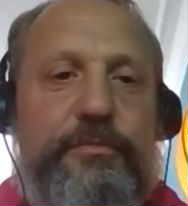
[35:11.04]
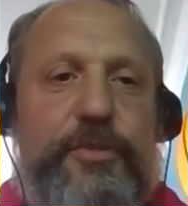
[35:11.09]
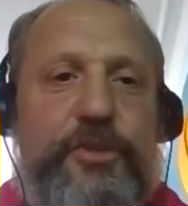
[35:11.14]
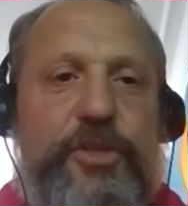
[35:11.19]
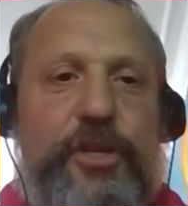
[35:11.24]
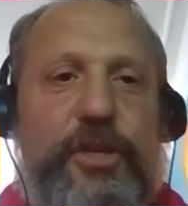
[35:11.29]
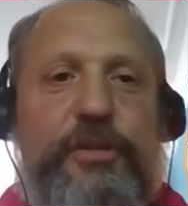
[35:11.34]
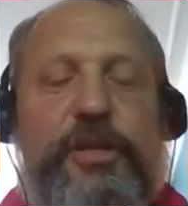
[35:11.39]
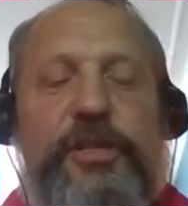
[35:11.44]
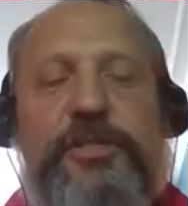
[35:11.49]

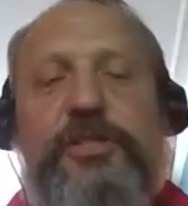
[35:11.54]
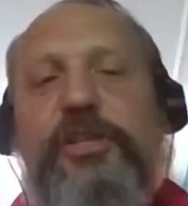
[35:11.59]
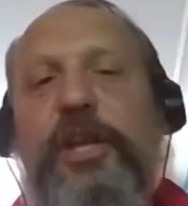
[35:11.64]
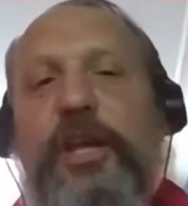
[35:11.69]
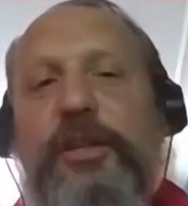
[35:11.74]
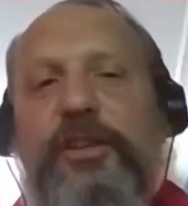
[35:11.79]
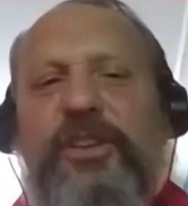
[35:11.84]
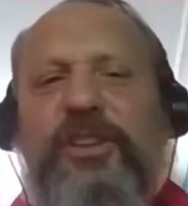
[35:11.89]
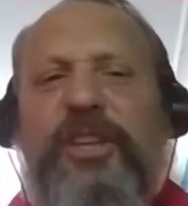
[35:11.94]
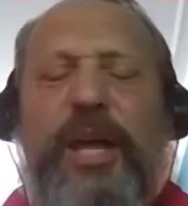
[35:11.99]
So this is,
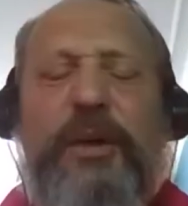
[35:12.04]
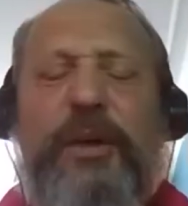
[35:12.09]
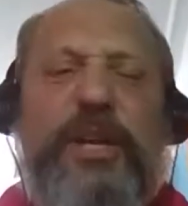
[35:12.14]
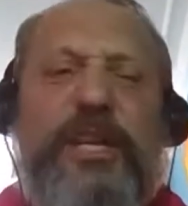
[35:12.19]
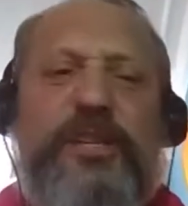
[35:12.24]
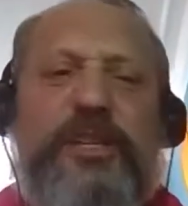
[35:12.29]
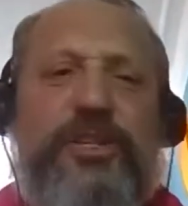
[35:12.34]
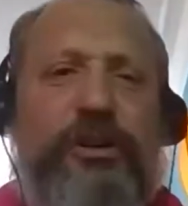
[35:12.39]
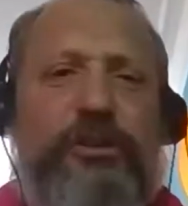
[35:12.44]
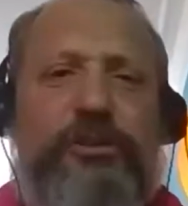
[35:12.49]
and
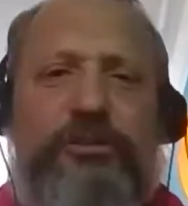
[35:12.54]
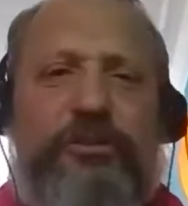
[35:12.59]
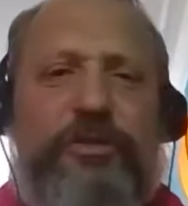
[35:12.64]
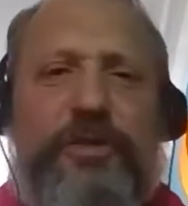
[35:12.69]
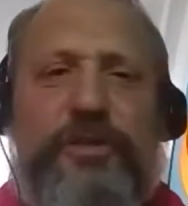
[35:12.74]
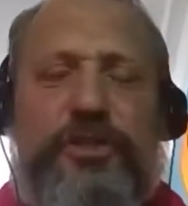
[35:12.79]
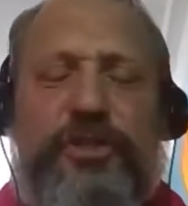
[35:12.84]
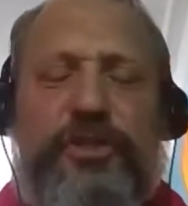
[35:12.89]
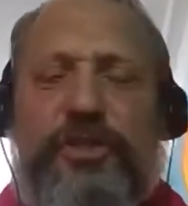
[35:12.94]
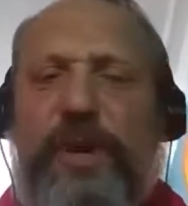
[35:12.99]
nowadays
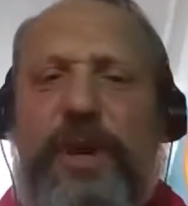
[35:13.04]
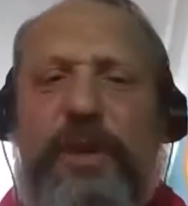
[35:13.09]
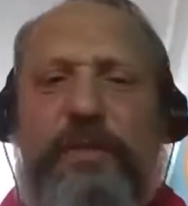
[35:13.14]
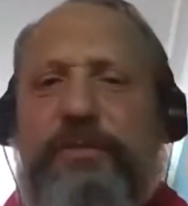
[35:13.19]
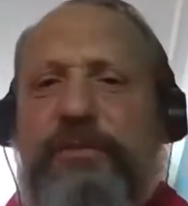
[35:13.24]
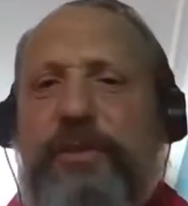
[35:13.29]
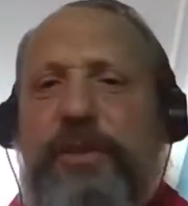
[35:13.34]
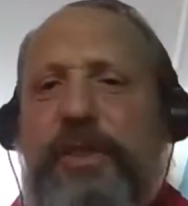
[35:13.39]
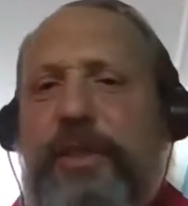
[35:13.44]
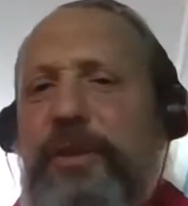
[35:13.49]
choreographers do
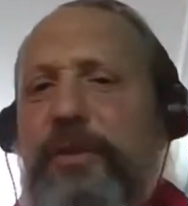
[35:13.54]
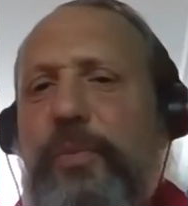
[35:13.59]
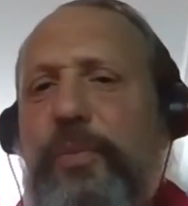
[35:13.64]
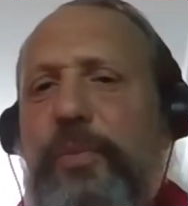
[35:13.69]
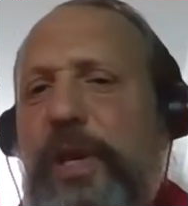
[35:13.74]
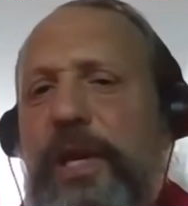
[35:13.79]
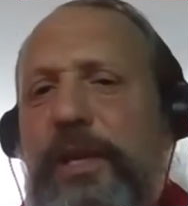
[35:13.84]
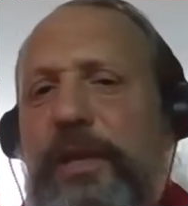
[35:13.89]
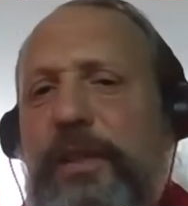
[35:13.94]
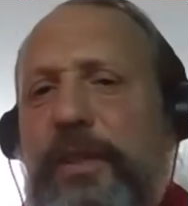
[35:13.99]
everything
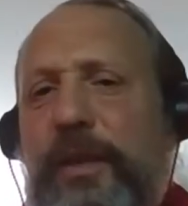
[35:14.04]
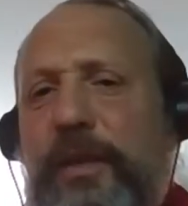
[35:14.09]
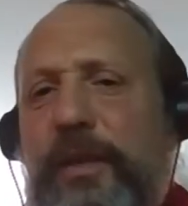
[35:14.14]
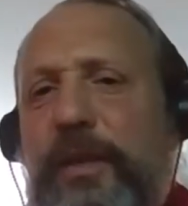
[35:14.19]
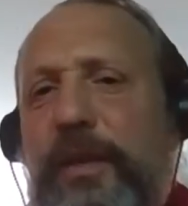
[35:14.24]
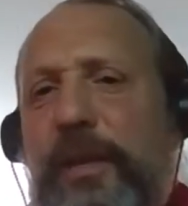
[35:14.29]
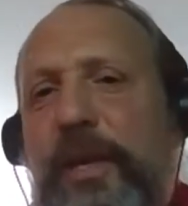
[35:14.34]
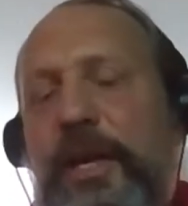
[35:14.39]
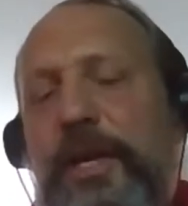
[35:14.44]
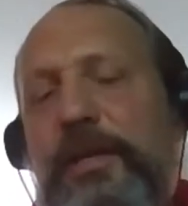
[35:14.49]
weird thing,
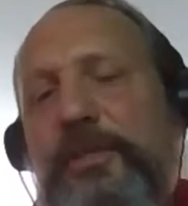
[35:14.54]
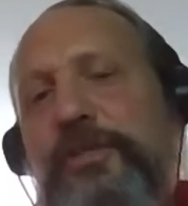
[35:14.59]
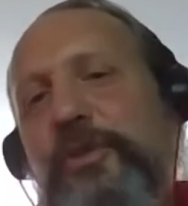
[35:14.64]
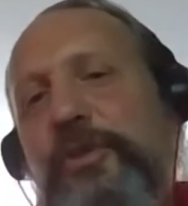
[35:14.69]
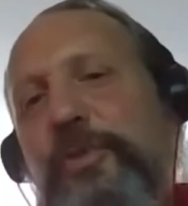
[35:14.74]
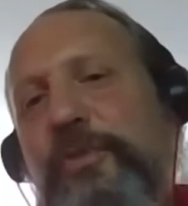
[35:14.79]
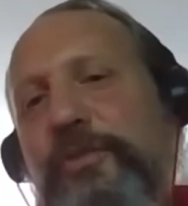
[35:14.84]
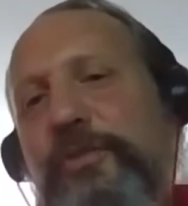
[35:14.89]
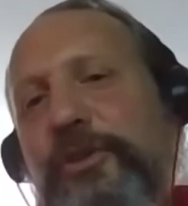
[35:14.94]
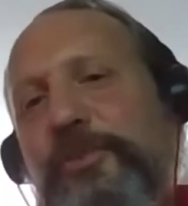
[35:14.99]
and so
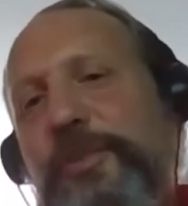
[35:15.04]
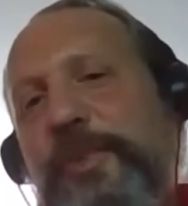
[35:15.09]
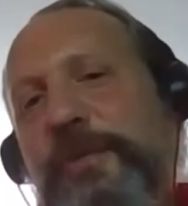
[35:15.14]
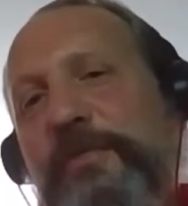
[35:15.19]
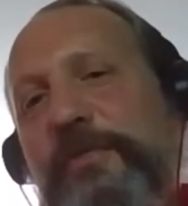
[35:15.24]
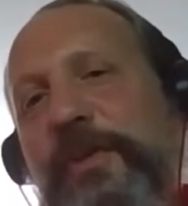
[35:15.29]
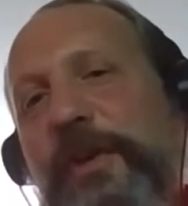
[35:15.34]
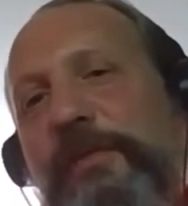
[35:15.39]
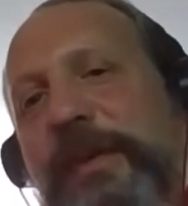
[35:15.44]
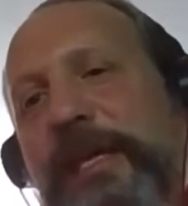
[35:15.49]
we've got to
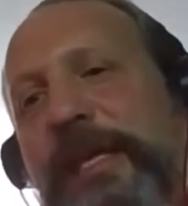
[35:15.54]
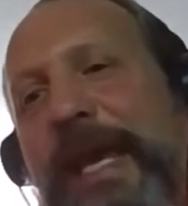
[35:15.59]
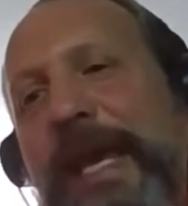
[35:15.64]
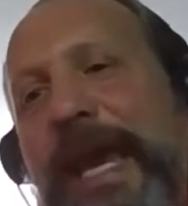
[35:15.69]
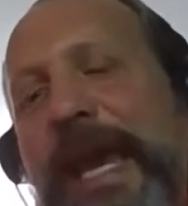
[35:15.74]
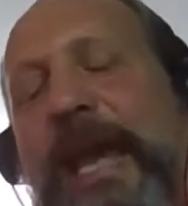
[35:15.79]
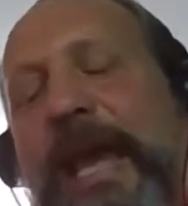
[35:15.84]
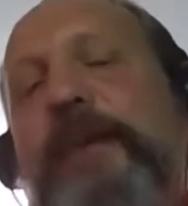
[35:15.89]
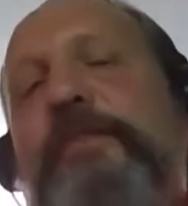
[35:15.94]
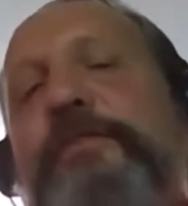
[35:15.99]
be very
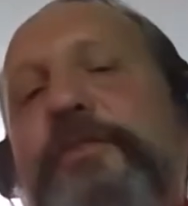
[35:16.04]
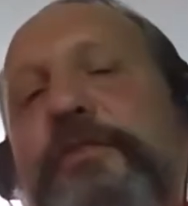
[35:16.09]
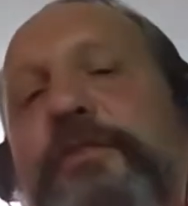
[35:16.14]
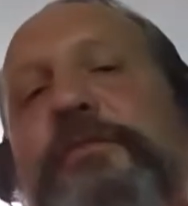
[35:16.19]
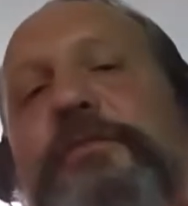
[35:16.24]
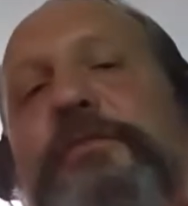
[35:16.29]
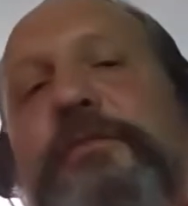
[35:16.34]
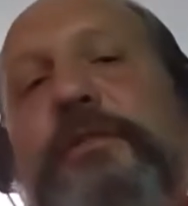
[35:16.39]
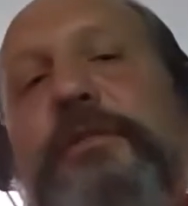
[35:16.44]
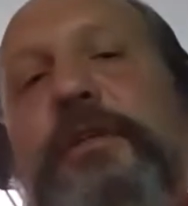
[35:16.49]

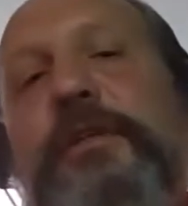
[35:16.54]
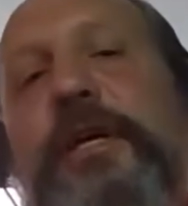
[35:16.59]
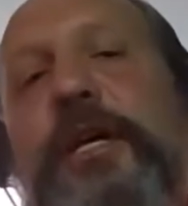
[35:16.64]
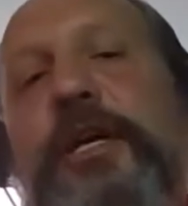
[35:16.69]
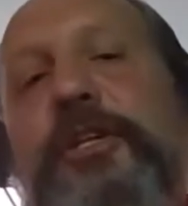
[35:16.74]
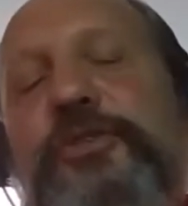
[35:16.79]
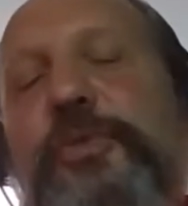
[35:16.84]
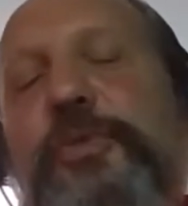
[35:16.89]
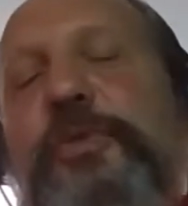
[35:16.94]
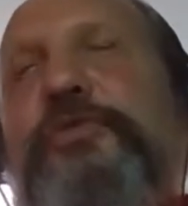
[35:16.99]
careful.
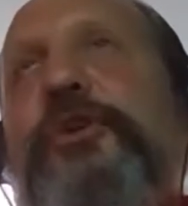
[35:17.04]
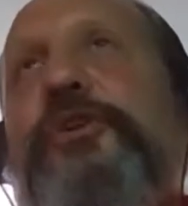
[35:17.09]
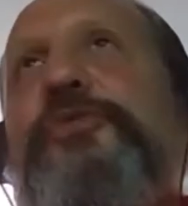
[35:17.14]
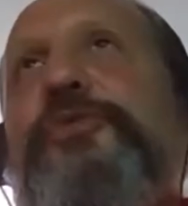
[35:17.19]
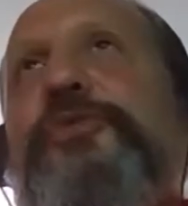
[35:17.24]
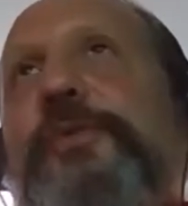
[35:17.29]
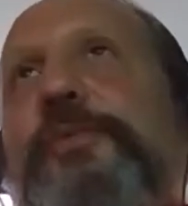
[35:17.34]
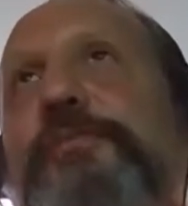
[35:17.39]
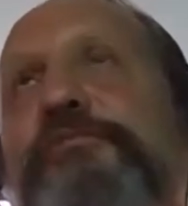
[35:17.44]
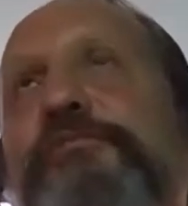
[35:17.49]
So we've got
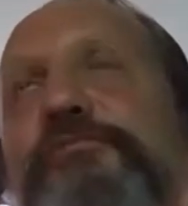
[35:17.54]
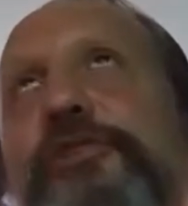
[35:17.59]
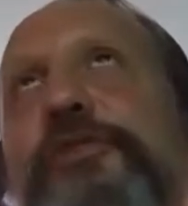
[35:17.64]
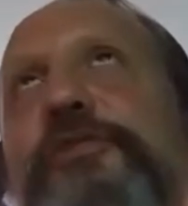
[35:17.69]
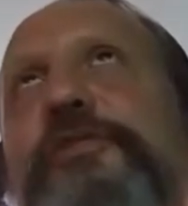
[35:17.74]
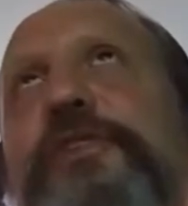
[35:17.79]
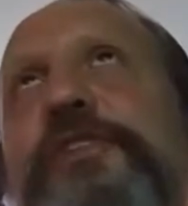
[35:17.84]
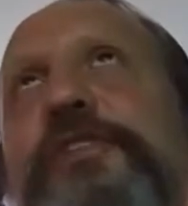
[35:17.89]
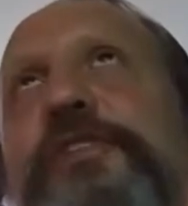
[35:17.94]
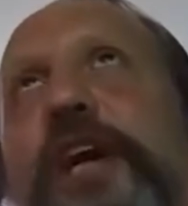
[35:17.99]
to
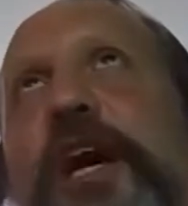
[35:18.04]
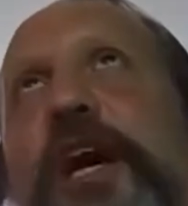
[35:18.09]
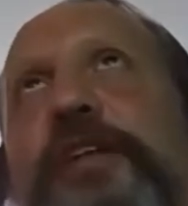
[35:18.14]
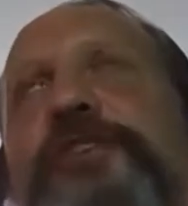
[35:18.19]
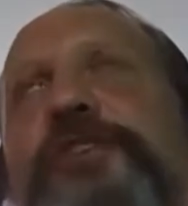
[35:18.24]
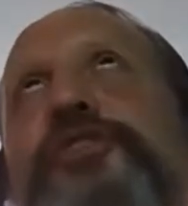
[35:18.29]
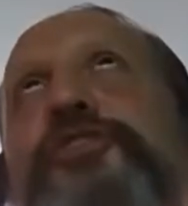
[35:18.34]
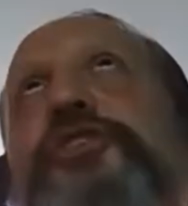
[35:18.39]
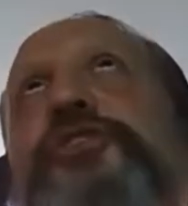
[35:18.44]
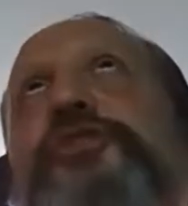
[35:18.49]
improve a
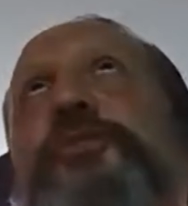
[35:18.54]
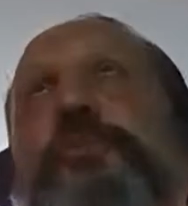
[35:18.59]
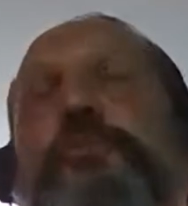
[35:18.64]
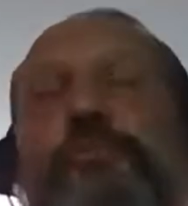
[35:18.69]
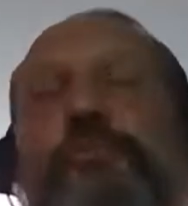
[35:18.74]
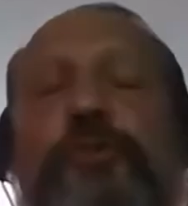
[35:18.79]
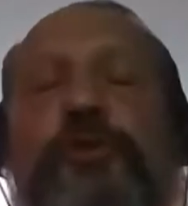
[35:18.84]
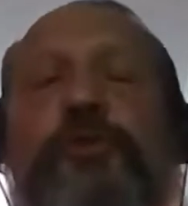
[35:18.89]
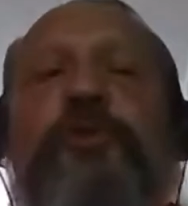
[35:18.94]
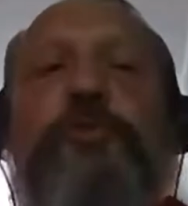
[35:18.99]
dancer's
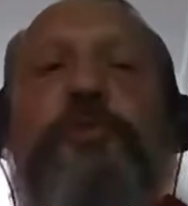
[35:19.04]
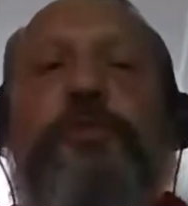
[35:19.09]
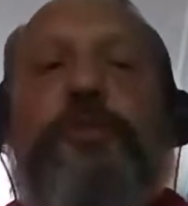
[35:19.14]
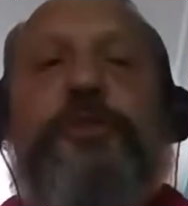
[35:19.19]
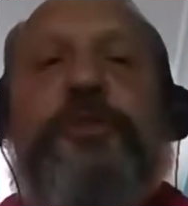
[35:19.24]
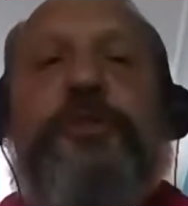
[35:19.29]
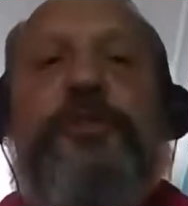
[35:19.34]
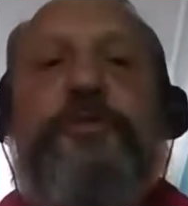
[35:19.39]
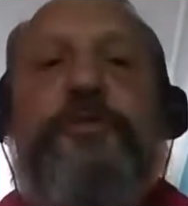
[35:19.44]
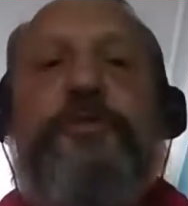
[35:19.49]

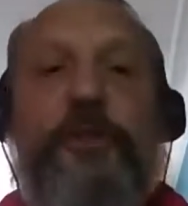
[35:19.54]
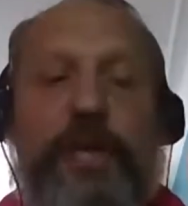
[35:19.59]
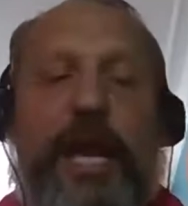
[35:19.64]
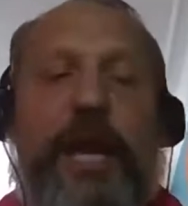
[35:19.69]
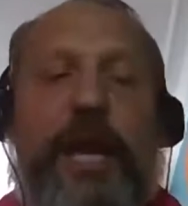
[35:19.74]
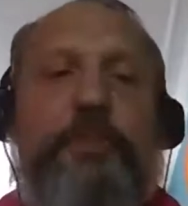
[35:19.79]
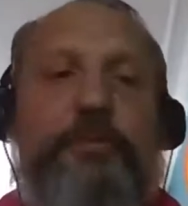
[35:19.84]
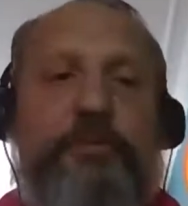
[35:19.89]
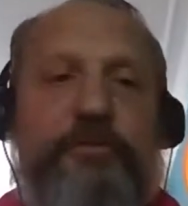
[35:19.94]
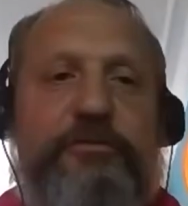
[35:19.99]
movement
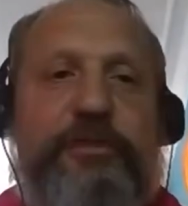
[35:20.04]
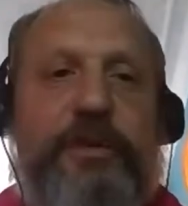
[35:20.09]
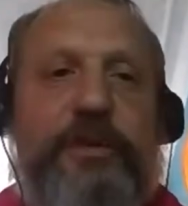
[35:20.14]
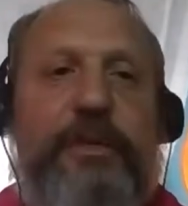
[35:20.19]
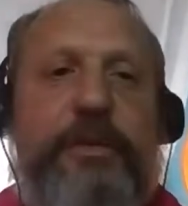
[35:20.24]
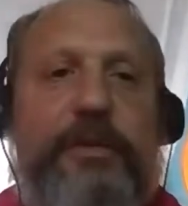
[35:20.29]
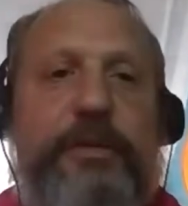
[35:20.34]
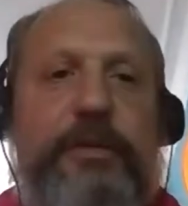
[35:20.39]
vocabulary,